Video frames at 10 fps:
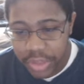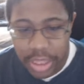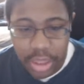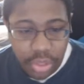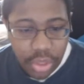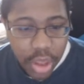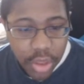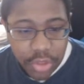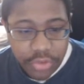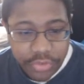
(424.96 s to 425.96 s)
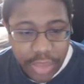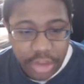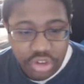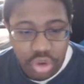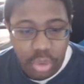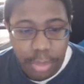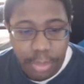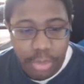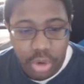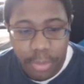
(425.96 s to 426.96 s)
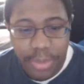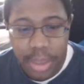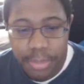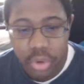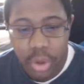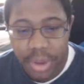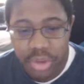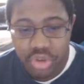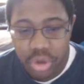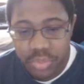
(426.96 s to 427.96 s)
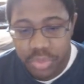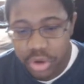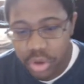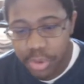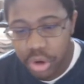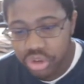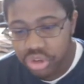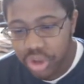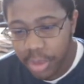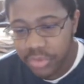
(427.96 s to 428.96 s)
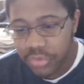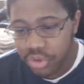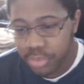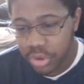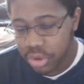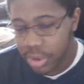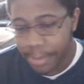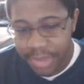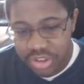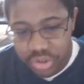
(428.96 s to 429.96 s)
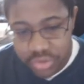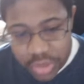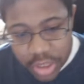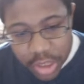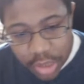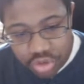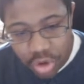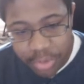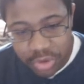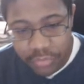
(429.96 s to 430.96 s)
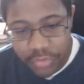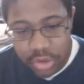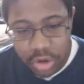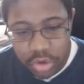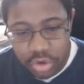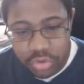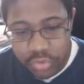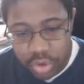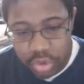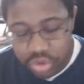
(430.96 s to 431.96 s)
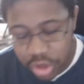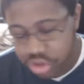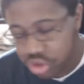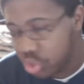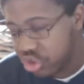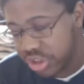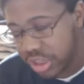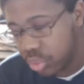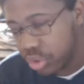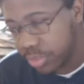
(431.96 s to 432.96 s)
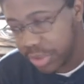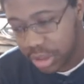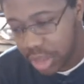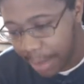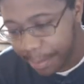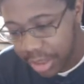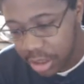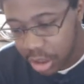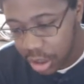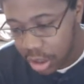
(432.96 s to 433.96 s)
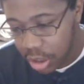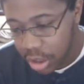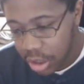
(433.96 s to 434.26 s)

8th, the statute could be employed by Trump's political opponents to stop his future political ambitions. If Trump is convicted under this federal statute, which he would be not be, uh,